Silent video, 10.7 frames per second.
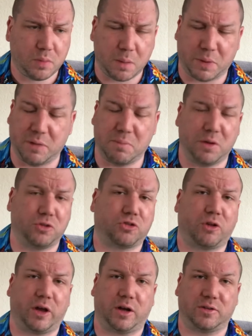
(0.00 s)
But it moves
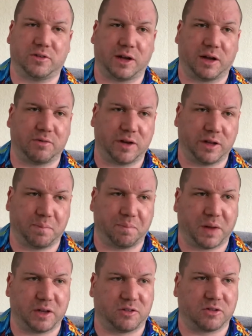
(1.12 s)
straight onto that really
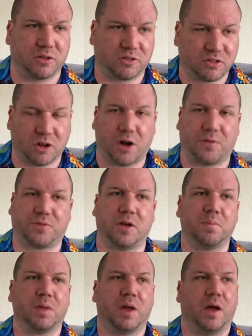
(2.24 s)
nice, soft
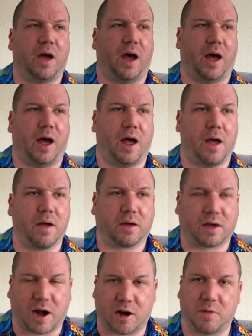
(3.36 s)

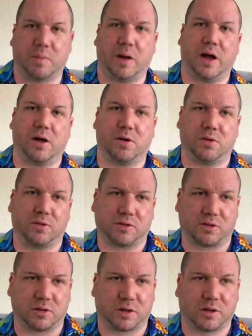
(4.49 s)
caramel,
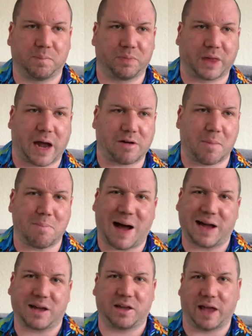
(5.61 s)
sort of
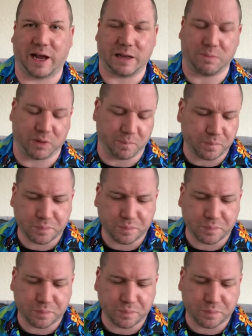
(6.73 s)
caramac element.